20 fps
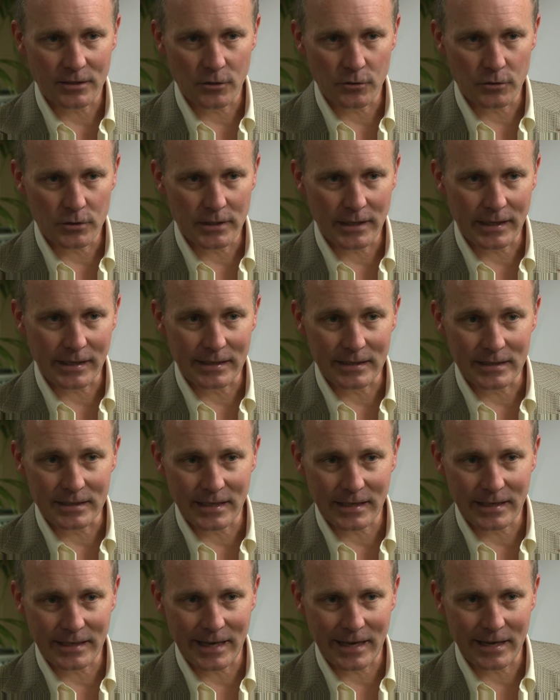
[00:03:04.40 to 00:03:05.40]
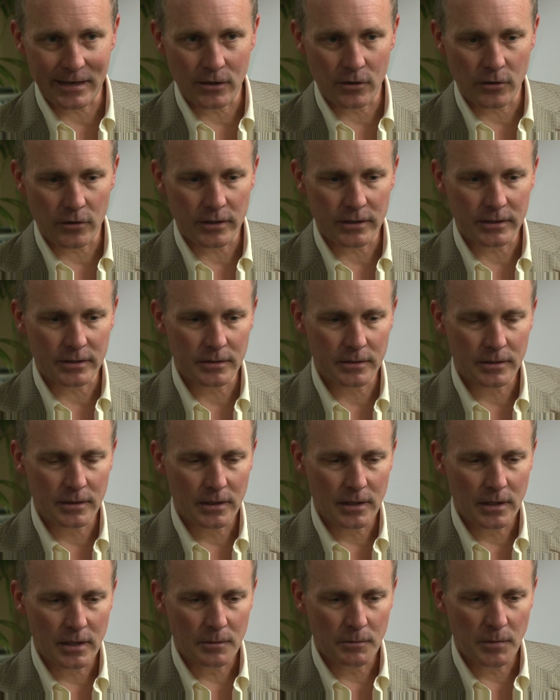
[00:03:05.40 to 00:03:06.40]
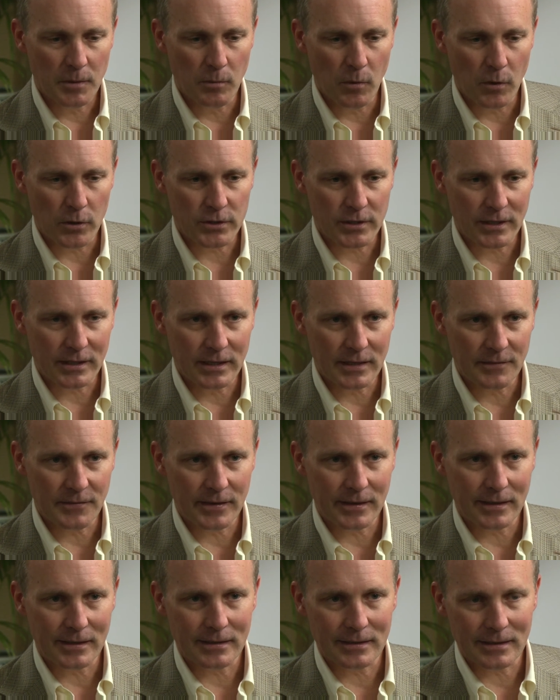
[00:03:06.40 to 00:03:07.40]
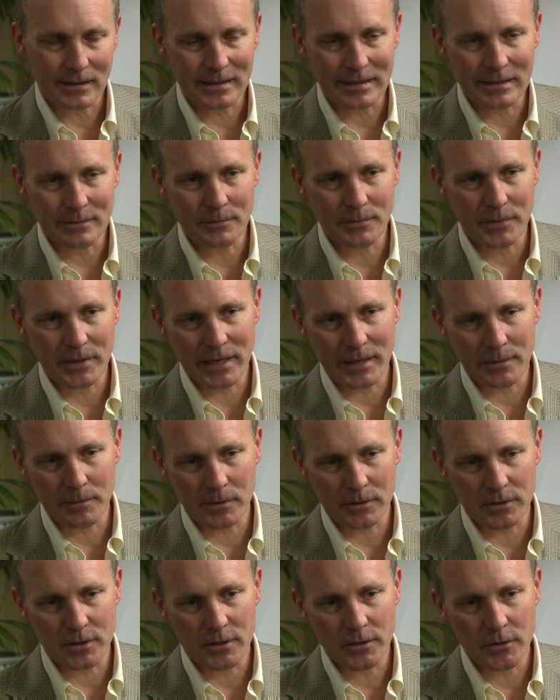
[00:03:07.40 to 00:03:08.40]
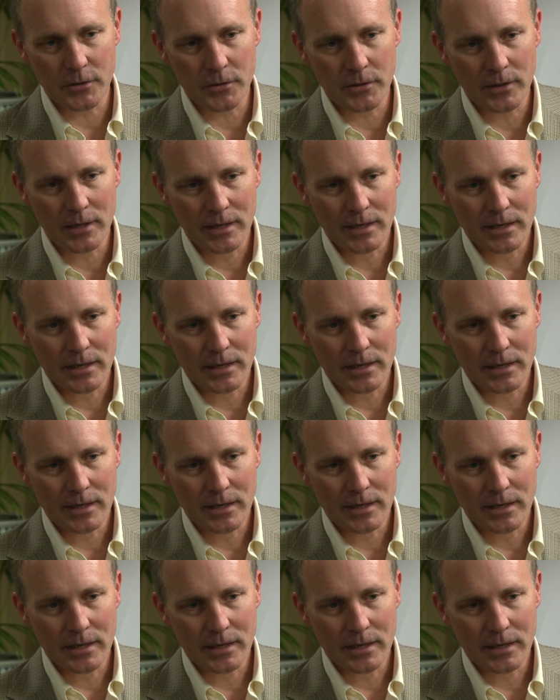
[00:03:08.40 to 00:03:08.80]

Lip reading: so sick and sick categories, but more significantly be able to